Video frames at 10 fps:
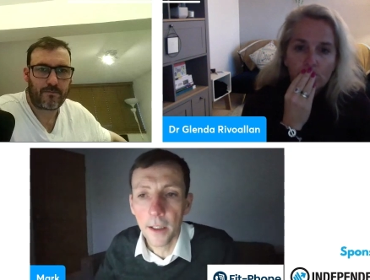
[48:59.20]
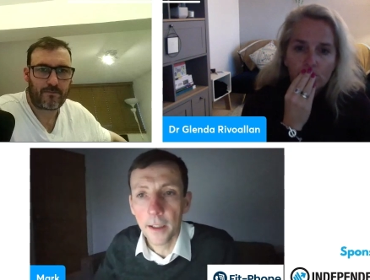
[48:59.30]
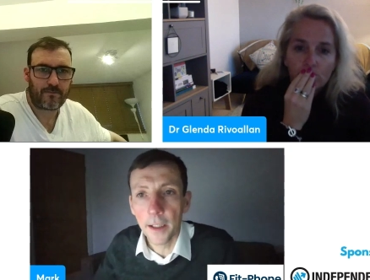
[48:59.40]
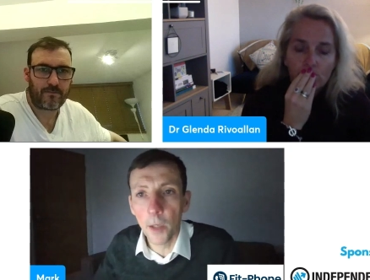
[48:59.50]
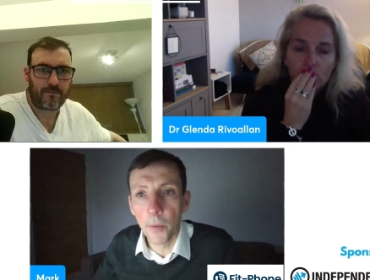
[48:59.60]

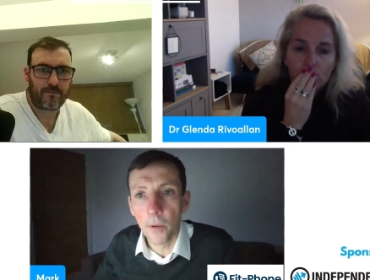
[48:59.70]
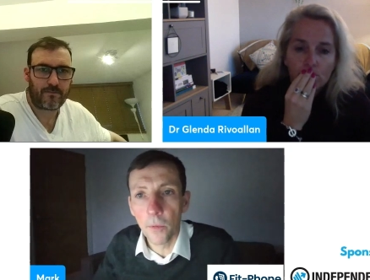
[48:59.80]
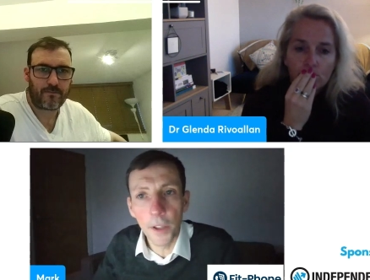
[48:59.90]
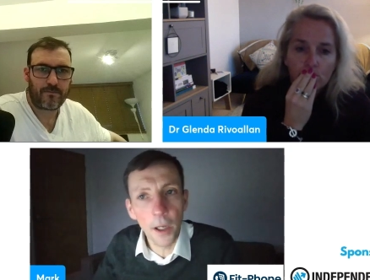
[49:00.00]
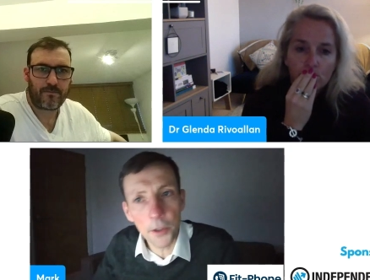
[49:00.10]
Speaker 1: you know, but
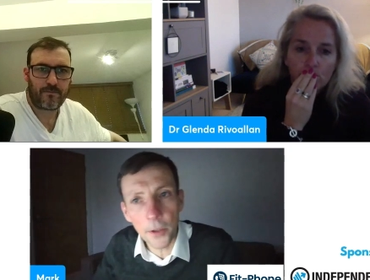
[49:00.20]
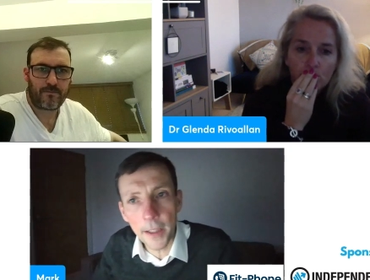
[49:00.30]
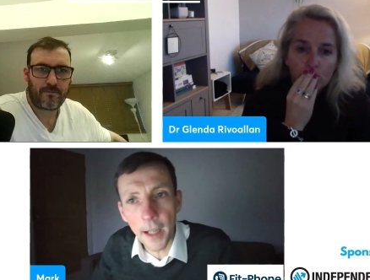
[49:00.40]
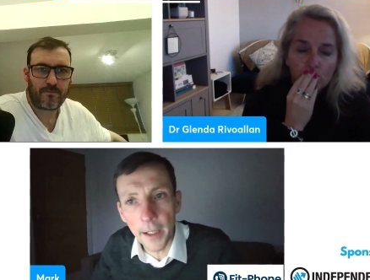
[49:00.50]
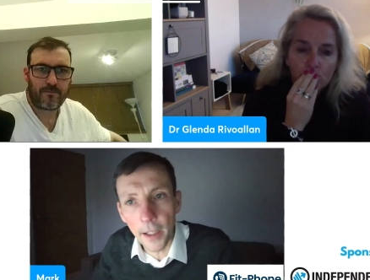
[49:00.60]
we're not doing
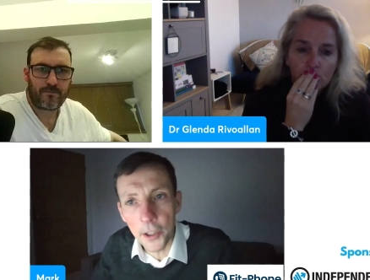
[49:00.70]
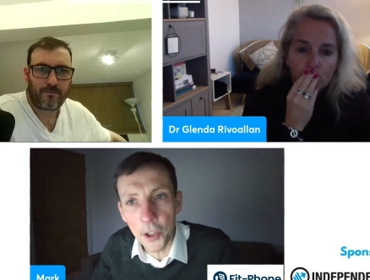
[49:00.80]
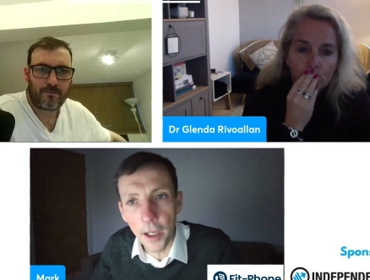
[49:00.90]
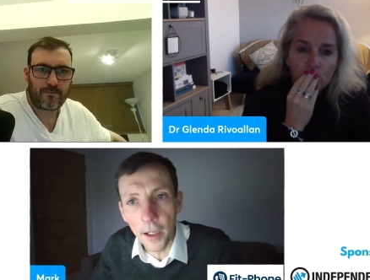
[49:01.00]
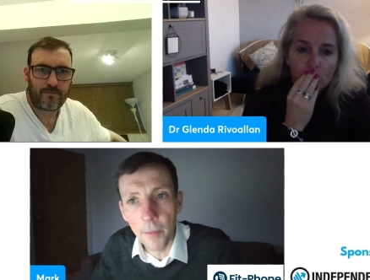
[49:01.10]
that in
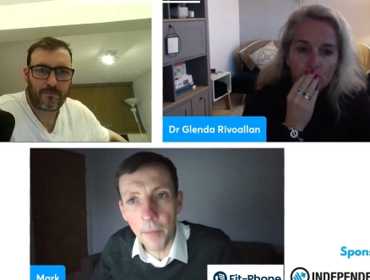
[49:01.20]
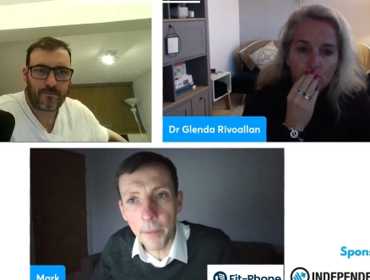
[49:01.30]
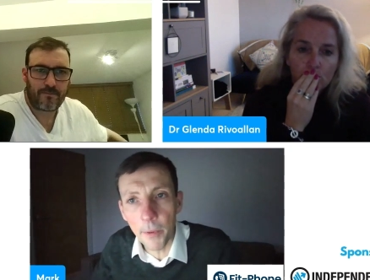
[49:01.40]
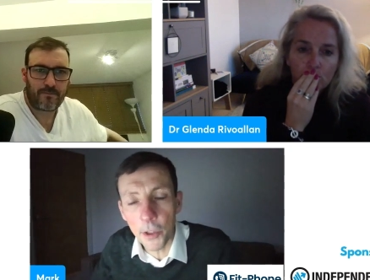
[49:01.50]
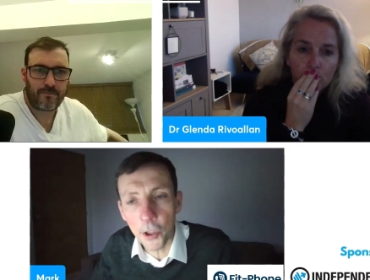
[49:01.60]
leisure, and
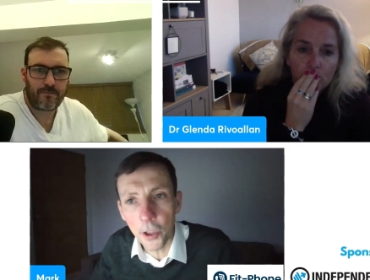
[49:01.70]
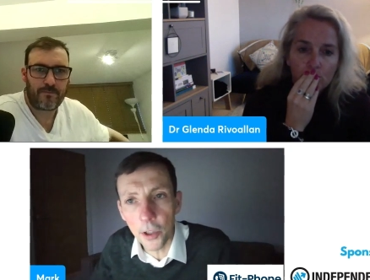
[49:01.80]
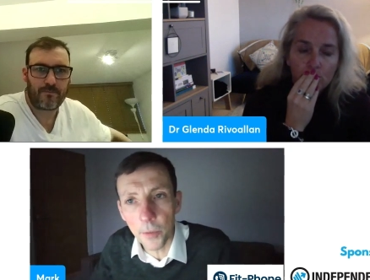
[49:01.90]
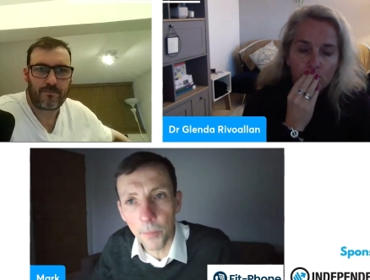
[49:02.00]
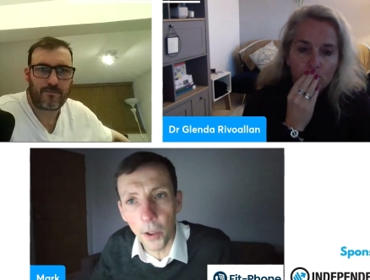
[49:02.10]
maybe we
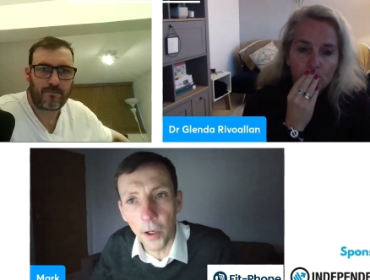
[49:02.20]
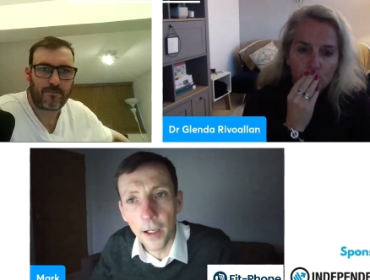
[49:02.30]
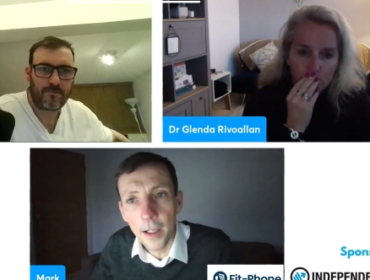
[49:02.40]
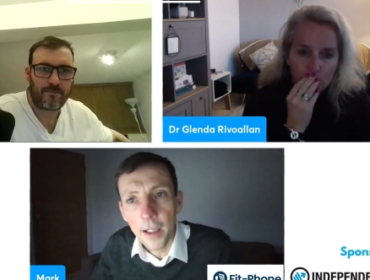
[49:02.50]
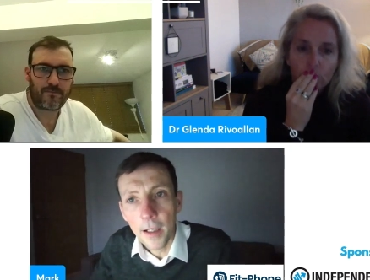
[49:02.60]
should, but
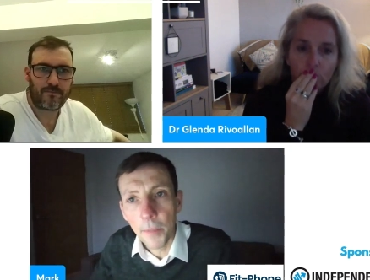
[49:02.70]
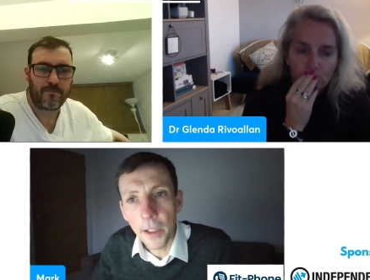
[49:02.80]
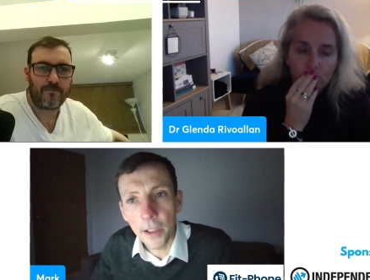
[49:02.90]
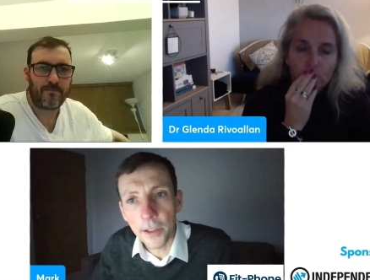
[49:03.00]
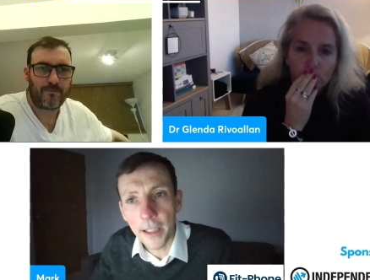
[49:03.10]
mm.
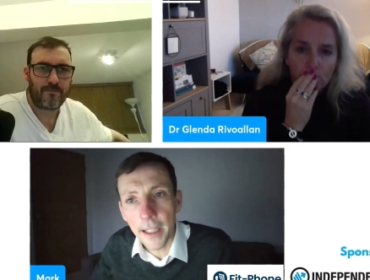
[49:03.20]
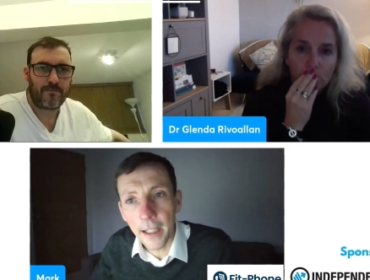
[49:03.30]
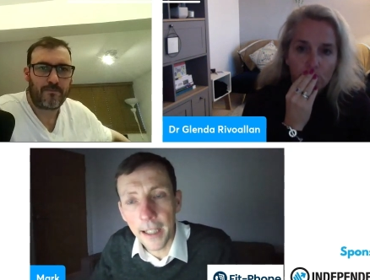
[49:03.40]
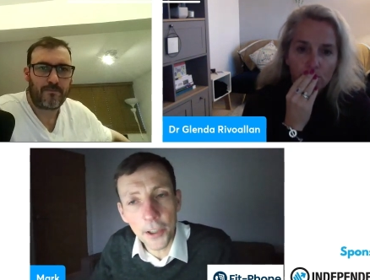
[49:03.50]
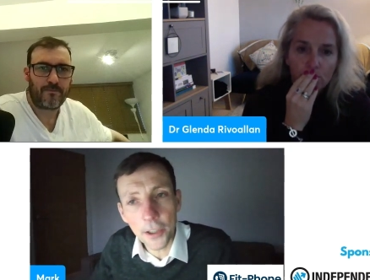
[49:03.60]
because
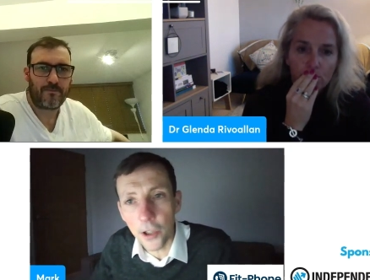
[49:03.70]
leisure's